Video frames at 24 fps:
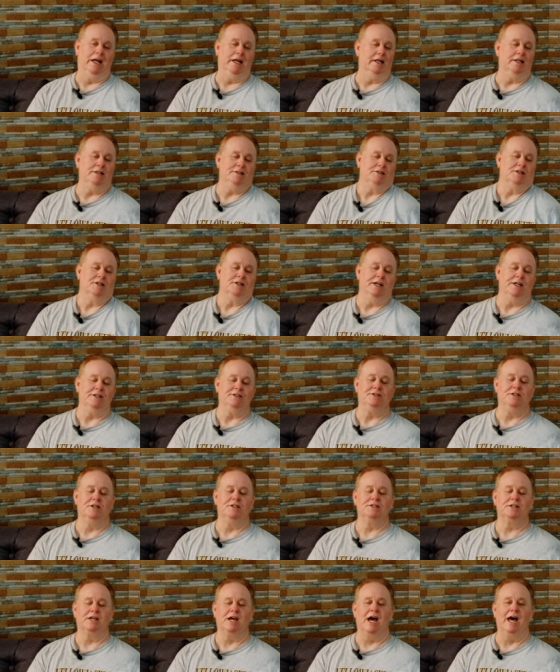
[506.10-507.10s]
And
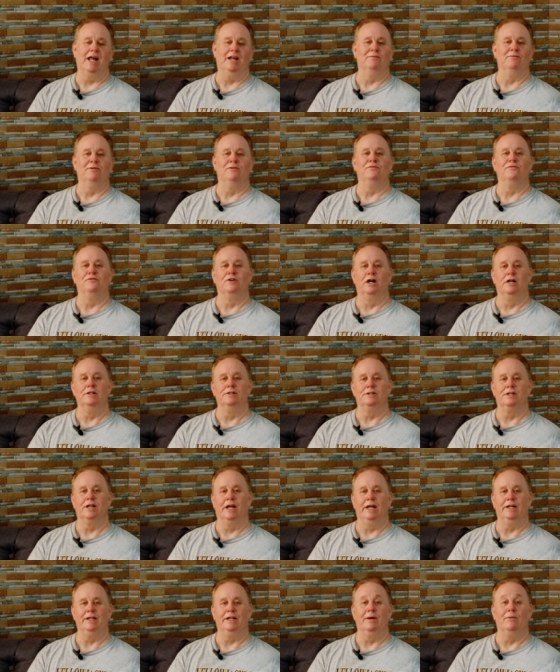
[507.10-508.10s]
it's just kind of a
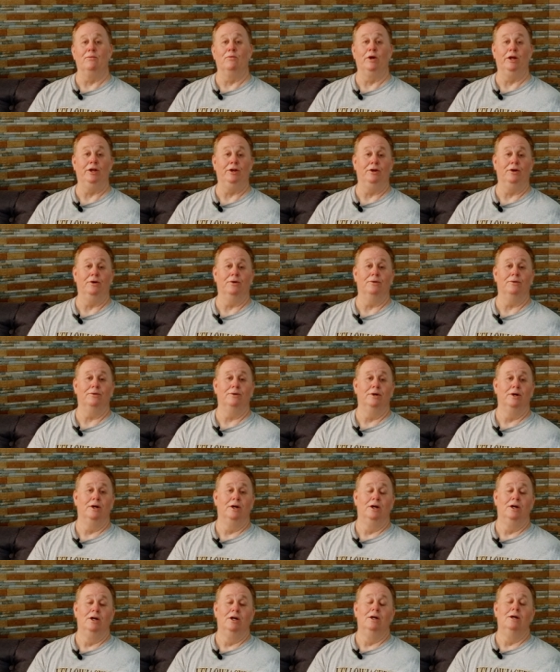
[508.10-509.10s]
fun thing that we do.
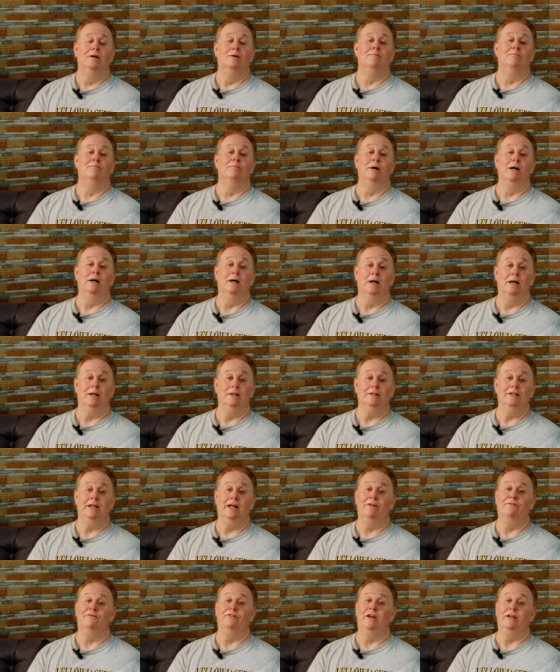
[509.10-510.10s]

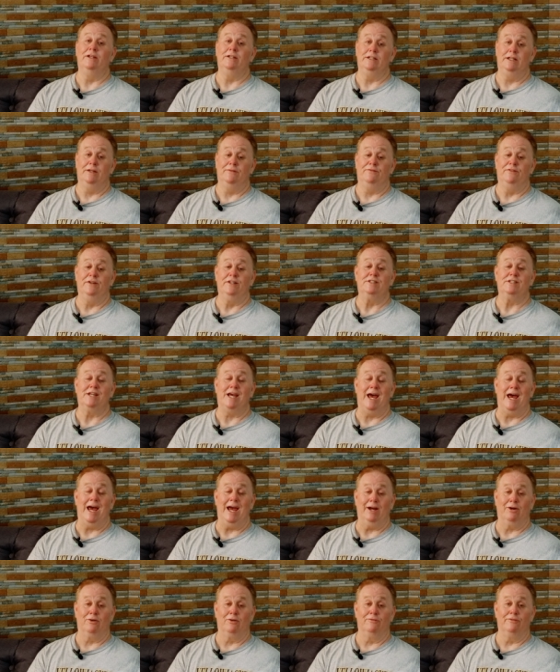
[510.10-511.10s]
But if it's
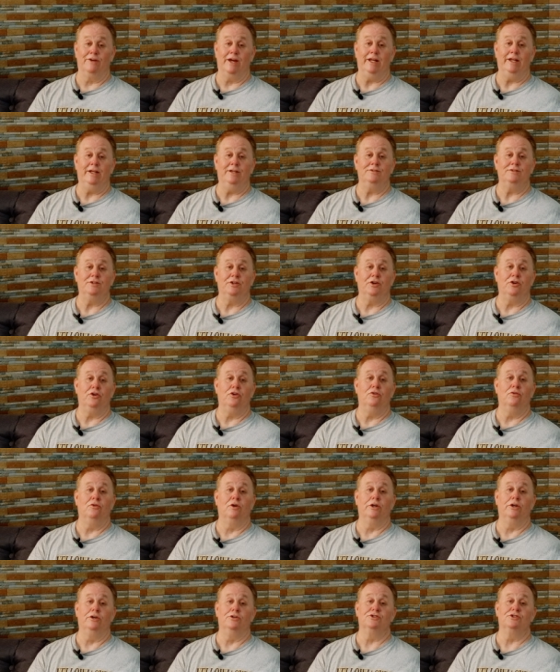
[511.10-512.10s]
aggravating to
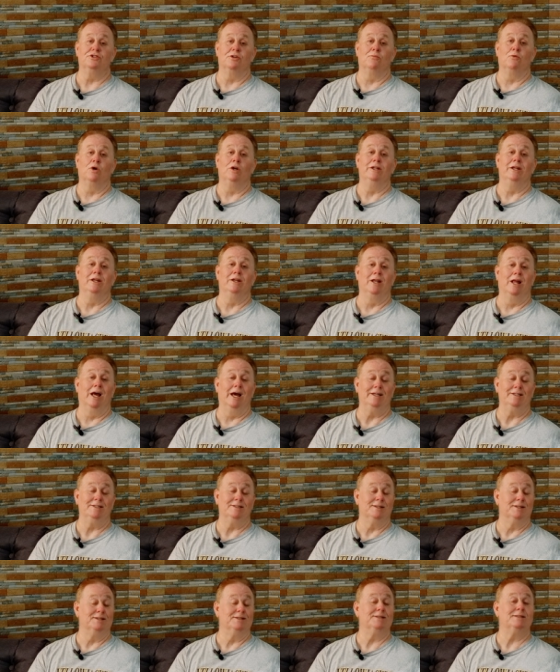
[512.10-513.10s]
you, or you're someone that
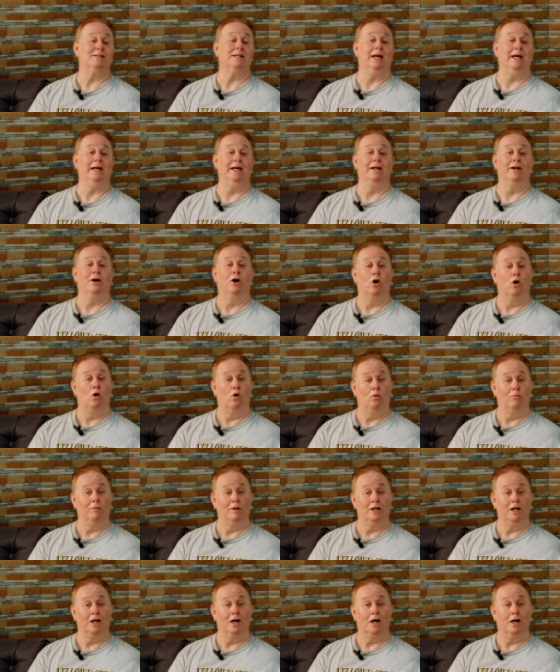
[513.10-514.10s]
likes to stay at
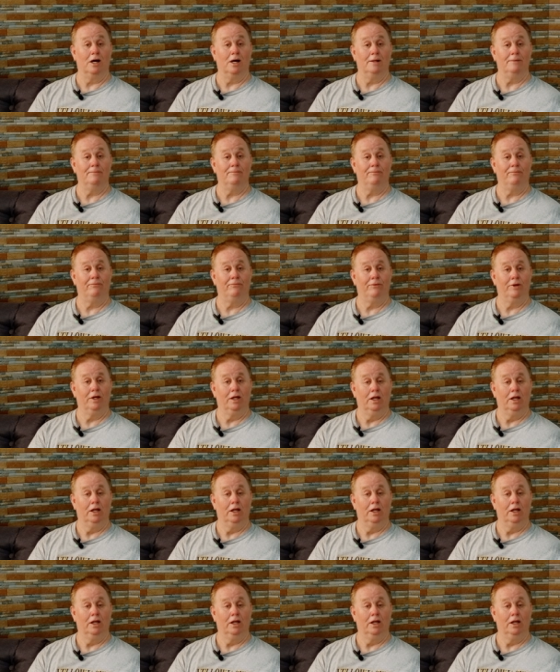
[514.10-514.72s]
home a lot,